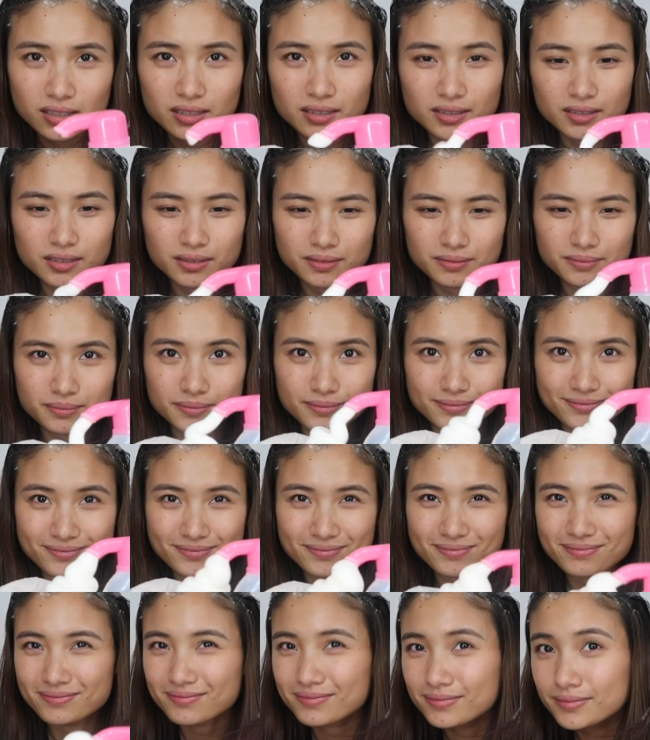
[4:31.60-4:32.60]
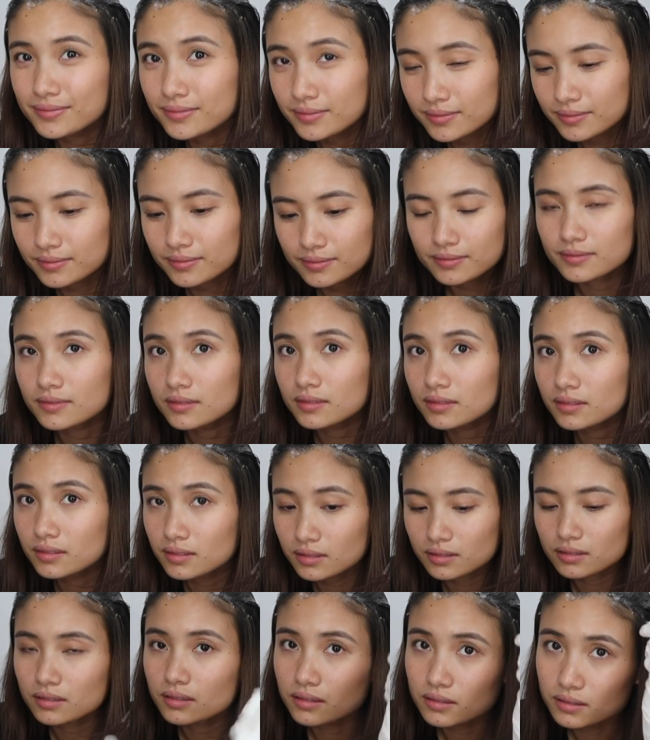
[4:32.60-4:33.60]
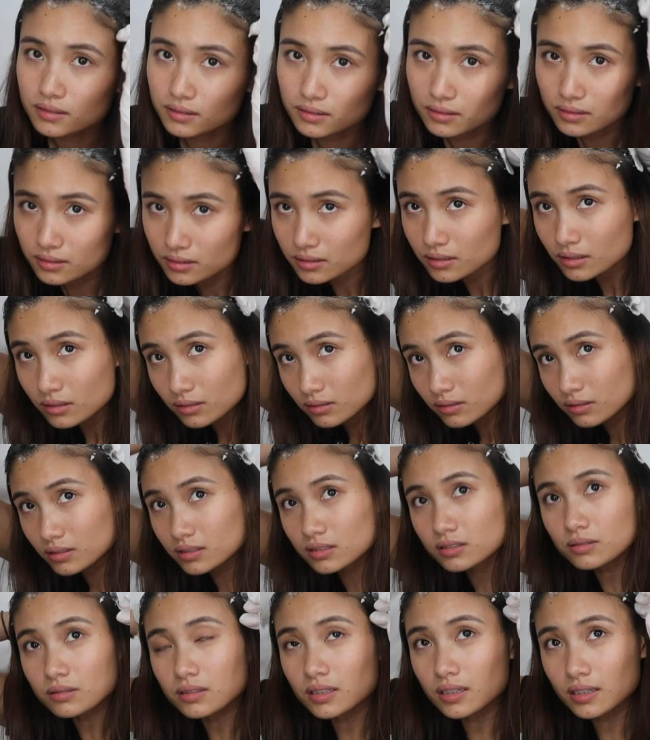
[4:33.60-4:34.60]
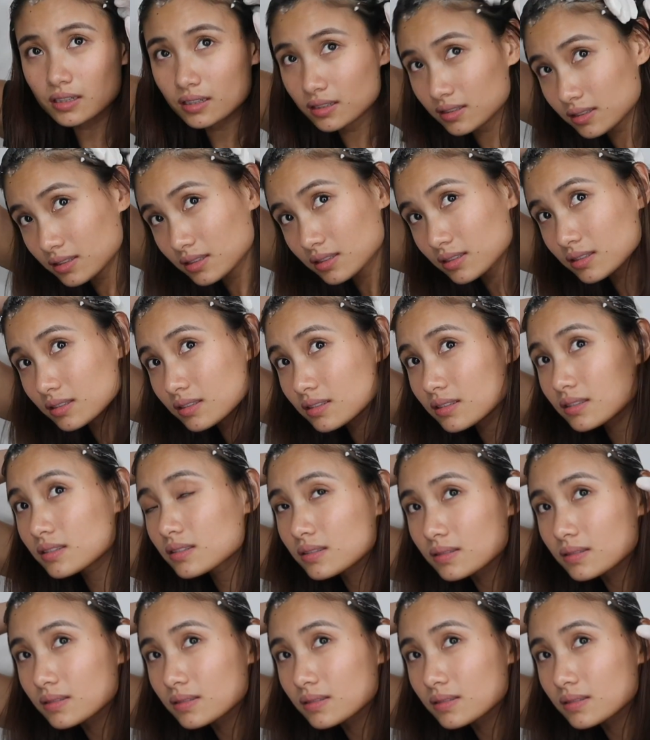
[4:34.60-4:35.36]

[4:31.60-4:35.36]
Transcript: Nothing is said.